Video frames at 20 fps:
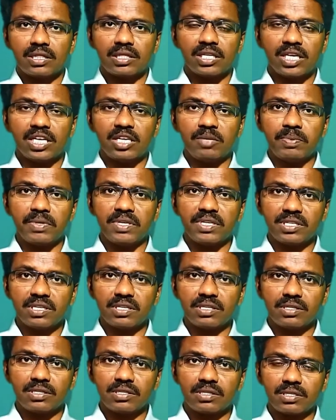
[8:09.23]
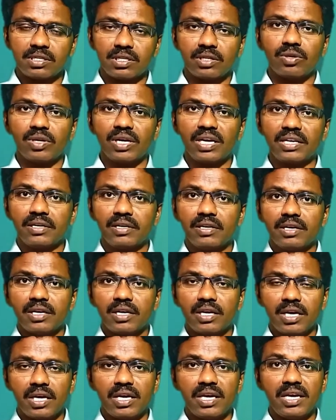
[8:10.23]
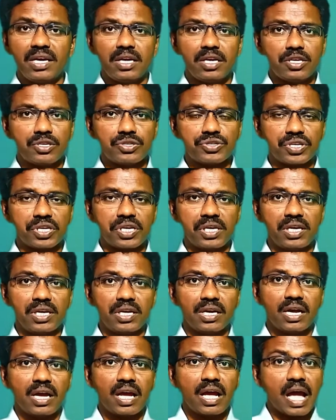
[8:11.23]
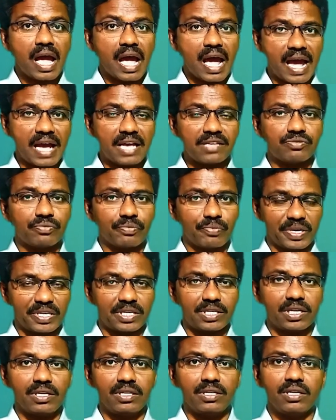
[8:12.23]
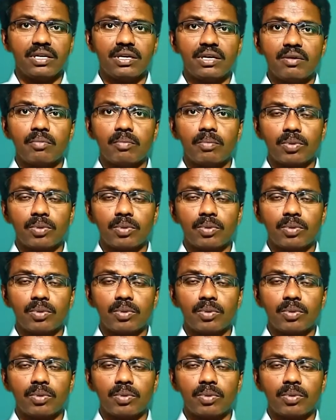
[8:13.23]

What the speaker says: third person singular he, she has written,